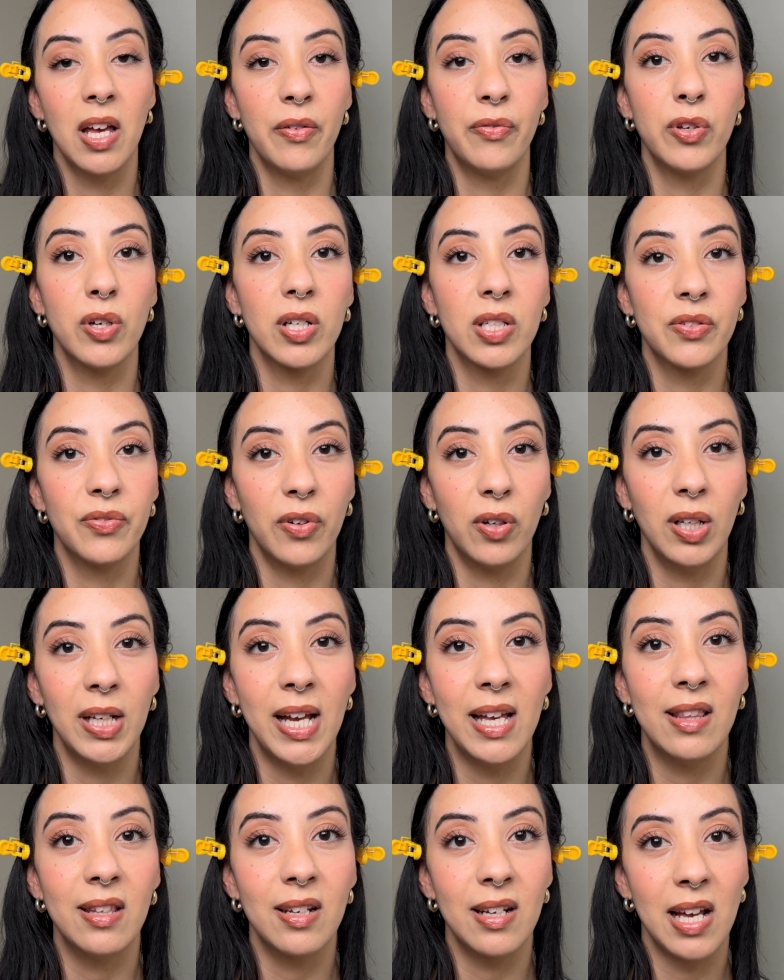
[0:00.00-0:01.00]
If you
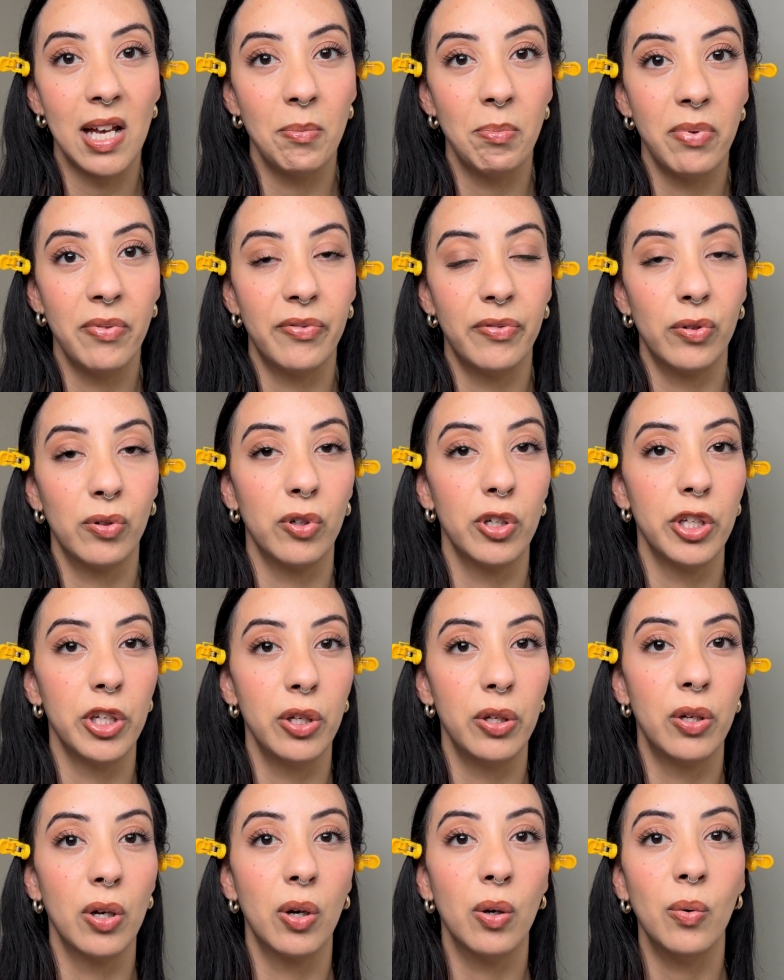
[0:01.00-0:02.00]
exfoliate the night before, you
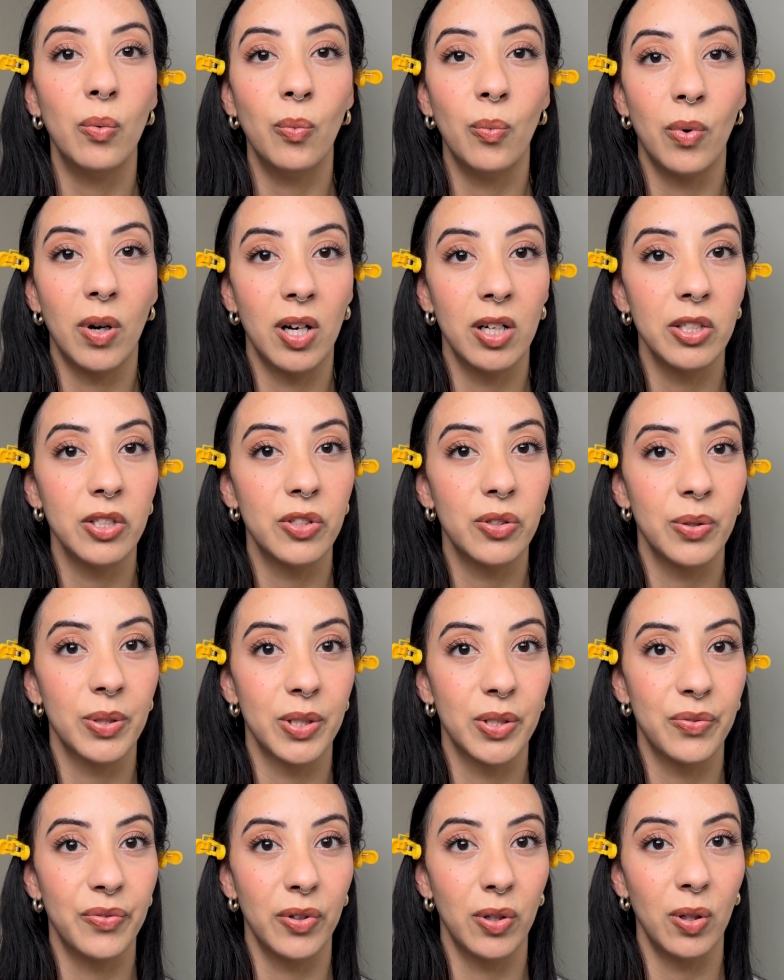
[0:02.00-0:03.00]
don't want to
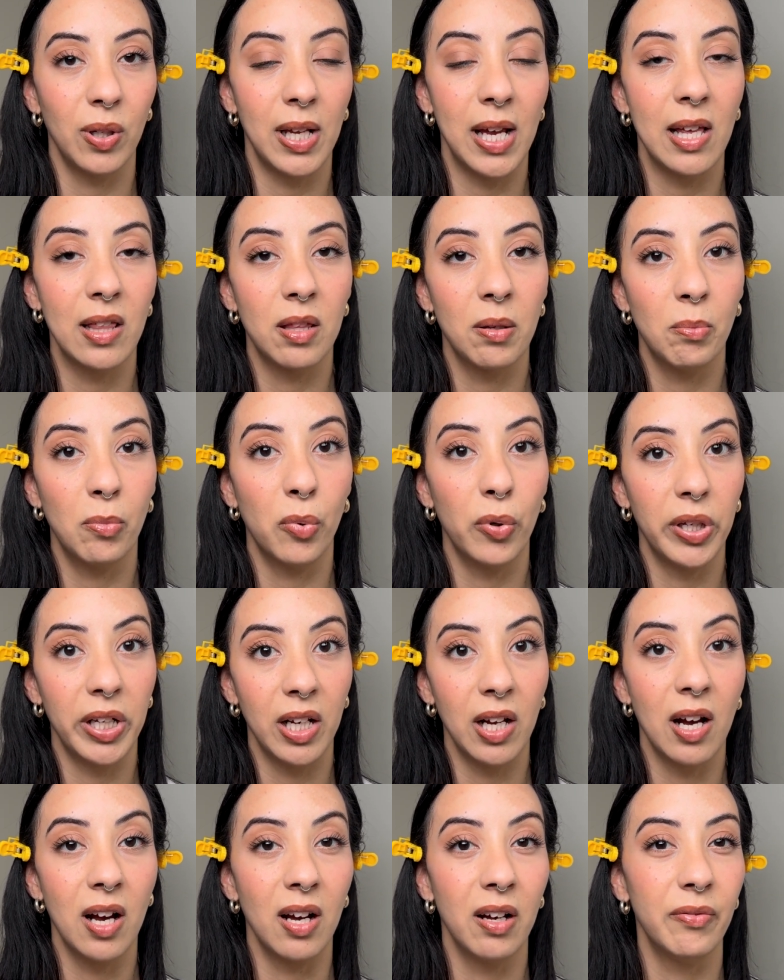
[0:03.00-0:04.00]
exfoliate the
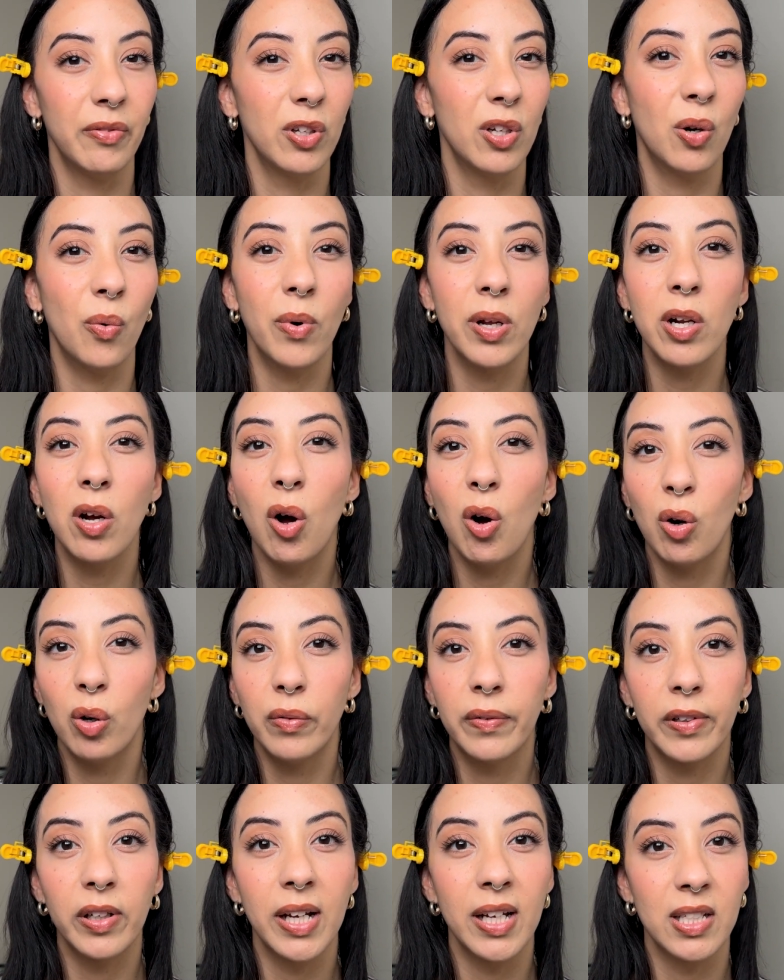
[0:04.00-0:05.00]
morning of. You don't want to
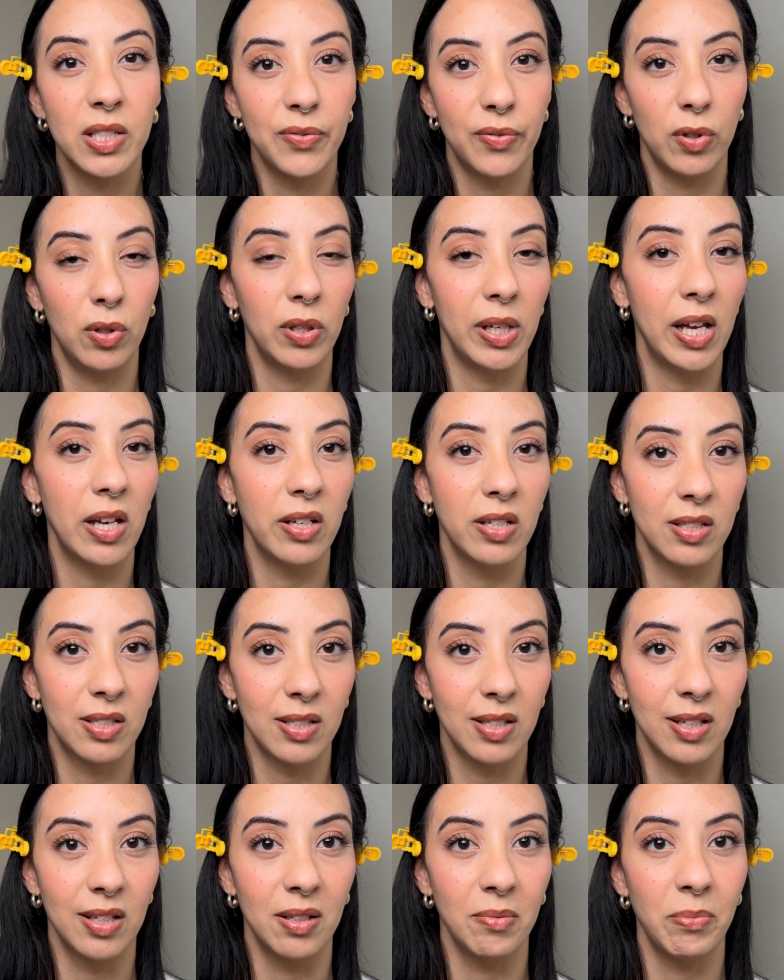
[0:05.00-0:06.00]
over exfoliate your
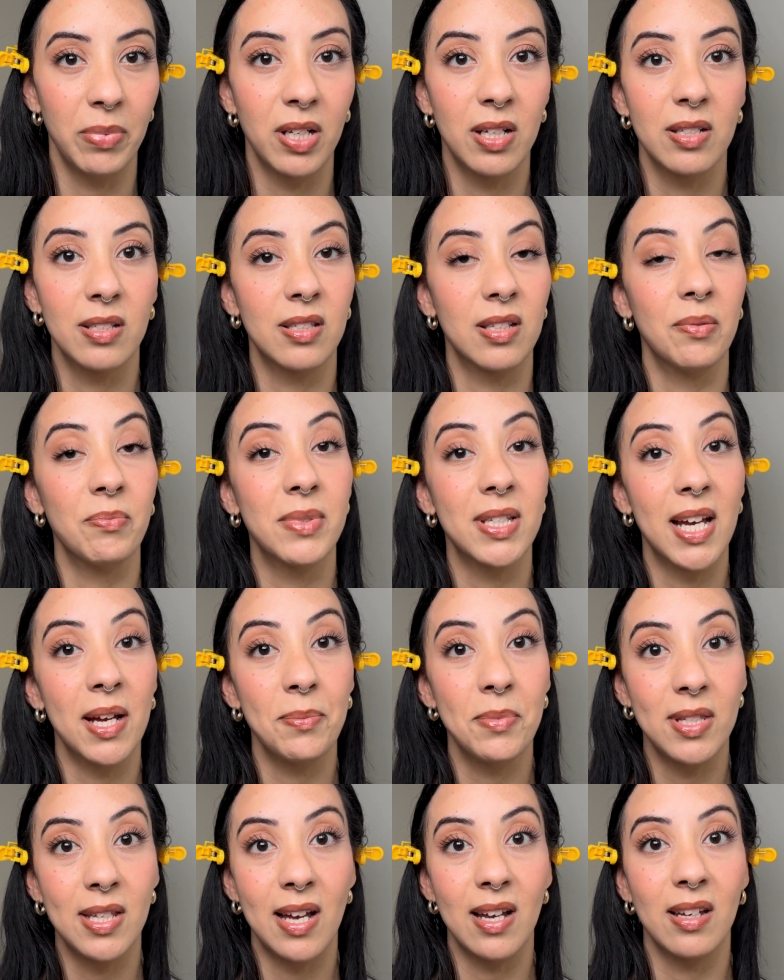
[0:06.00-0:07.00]
skin because
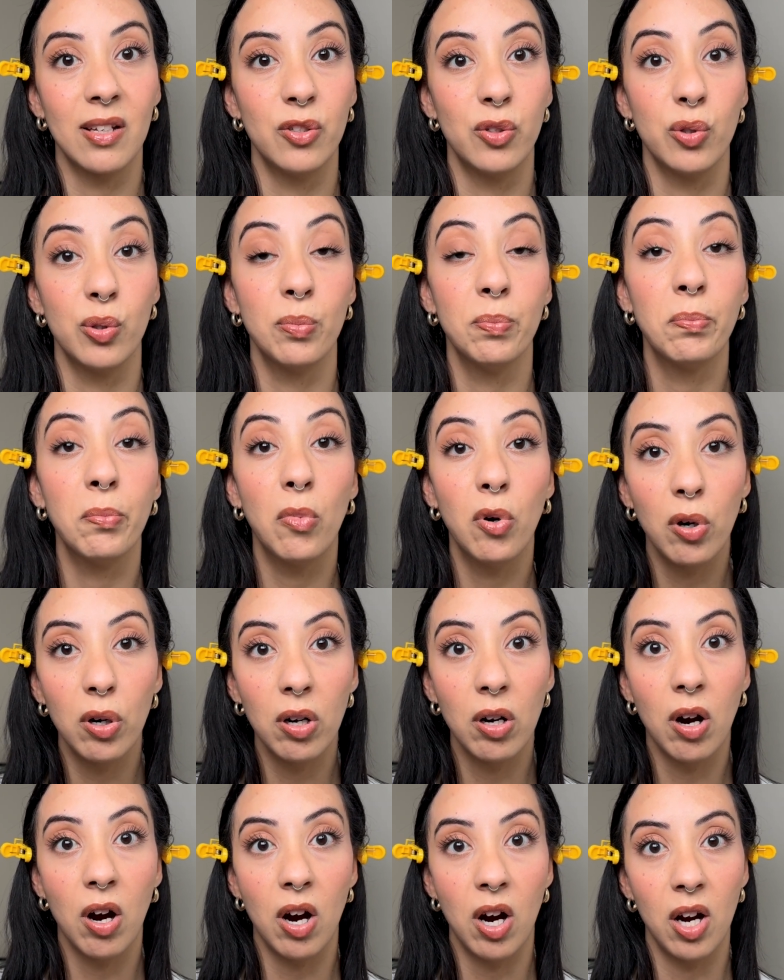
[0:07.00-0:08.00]
sometimes that can do more
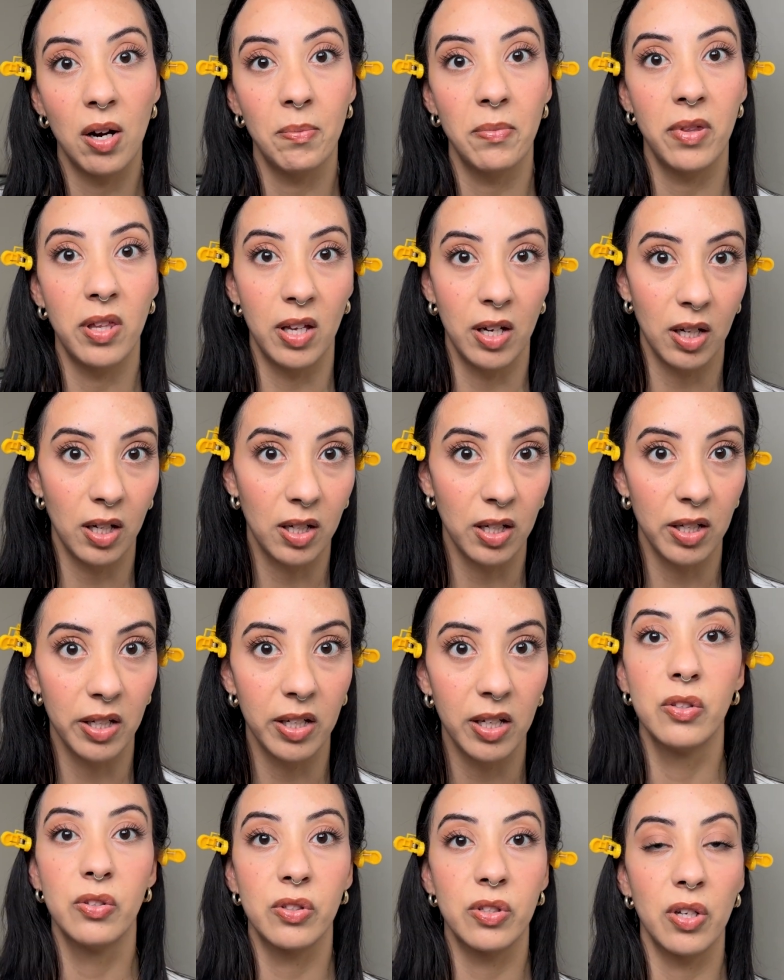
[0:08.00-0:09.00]
harm than
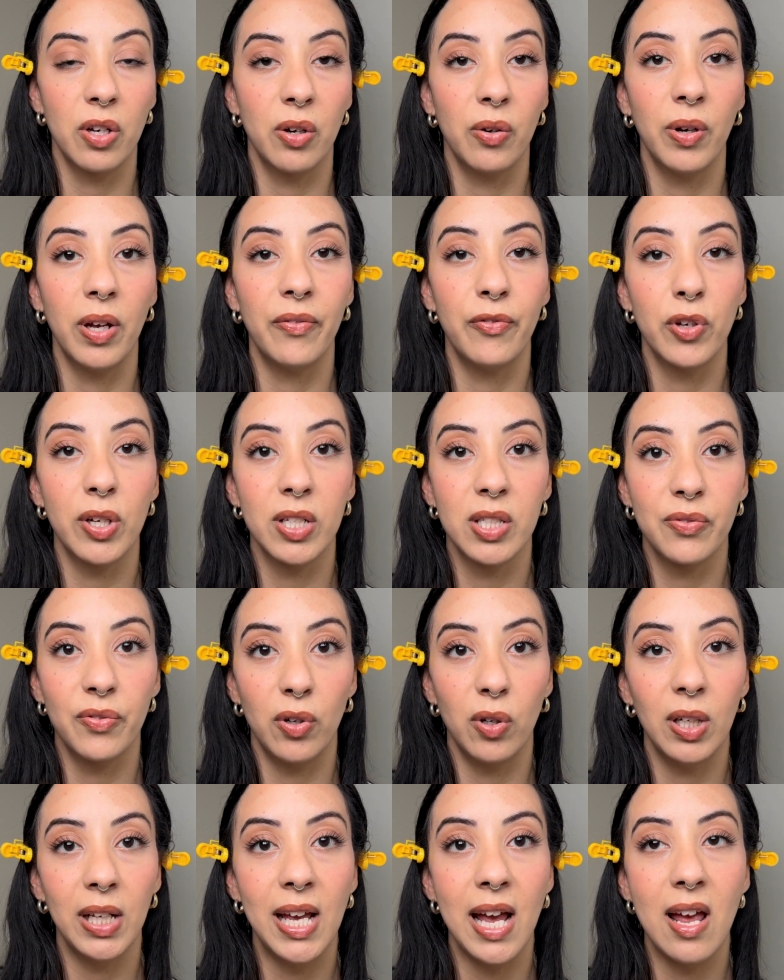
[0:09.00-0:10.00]
good. So if you
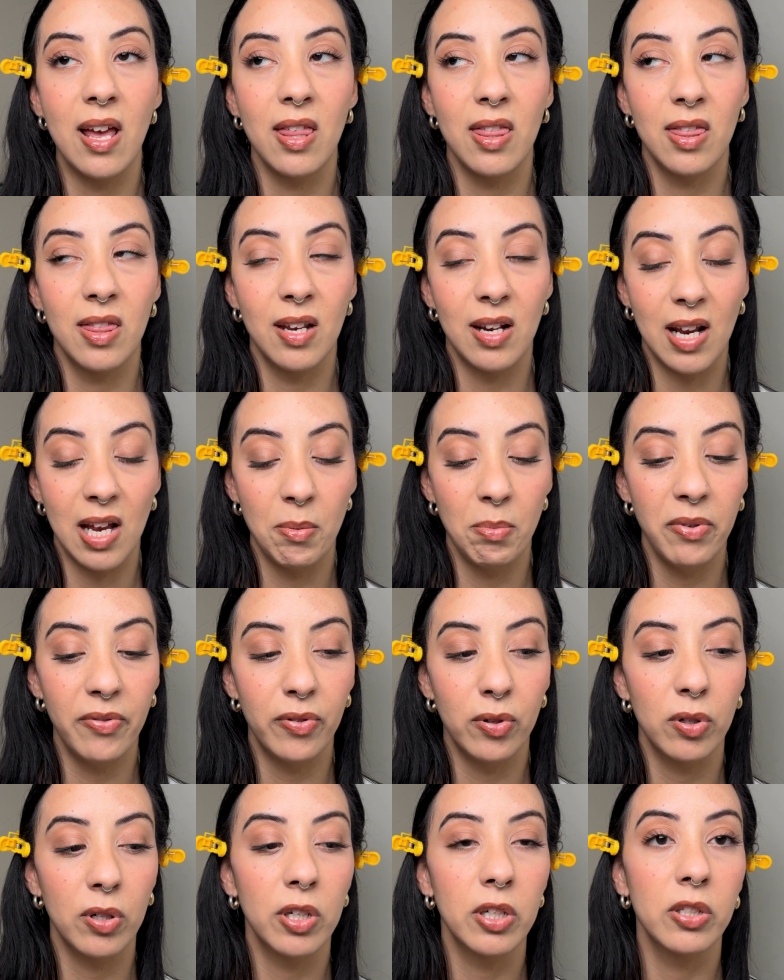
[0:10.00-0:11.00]
exfoliate the night
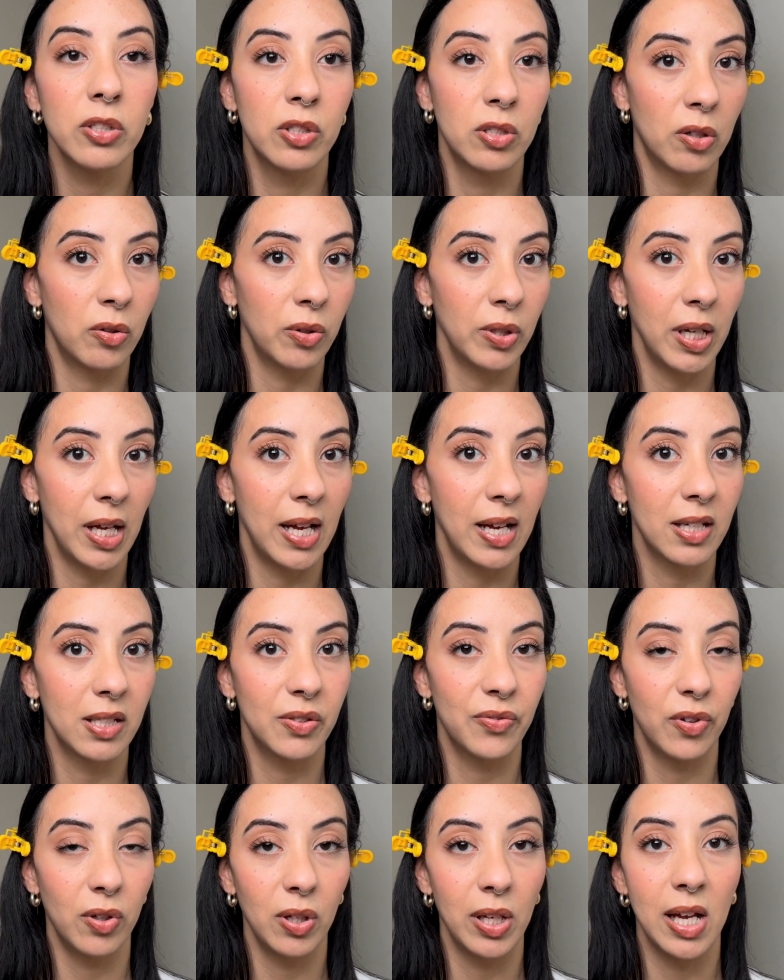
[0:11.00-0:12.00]
before, don't
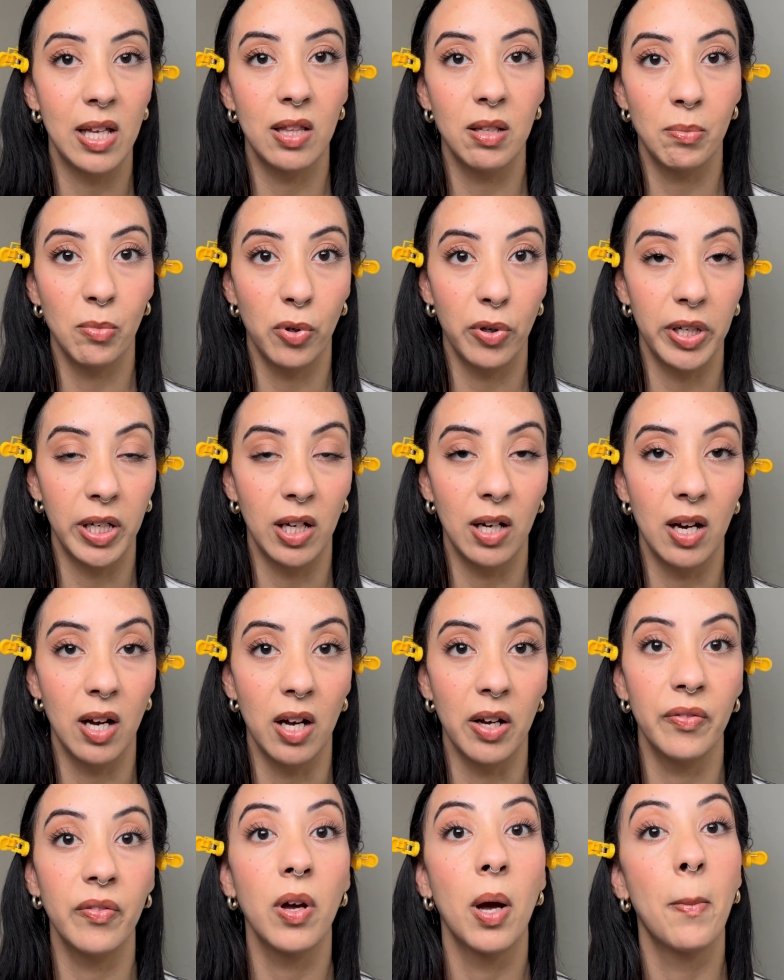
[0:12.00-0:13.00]
exfoliate the morning
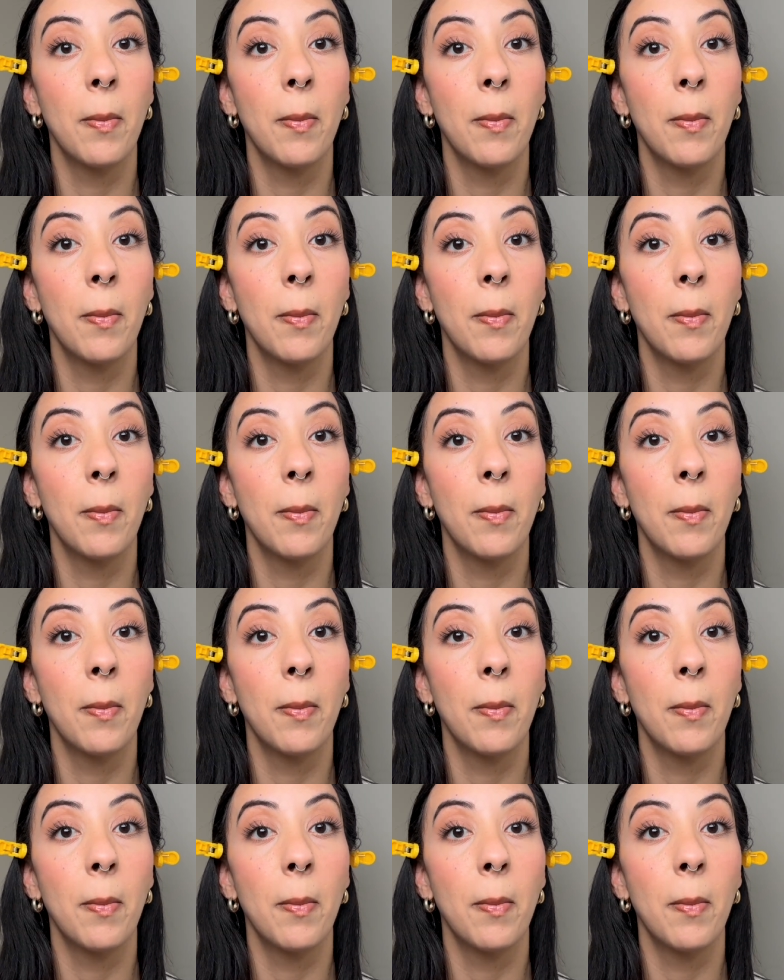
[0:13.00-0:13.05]
of.